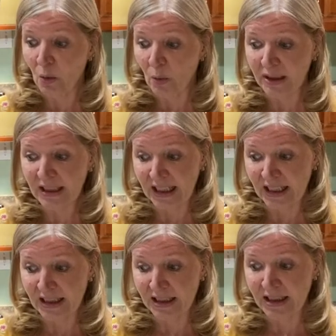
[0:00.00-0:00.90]
1
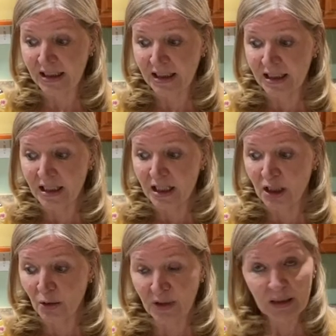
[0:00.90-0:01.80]
egg,
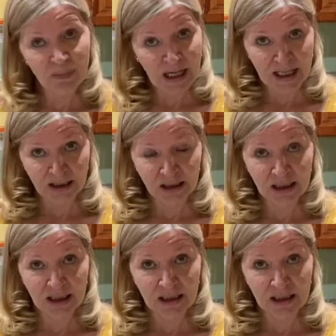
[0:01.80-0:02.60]
3 mashed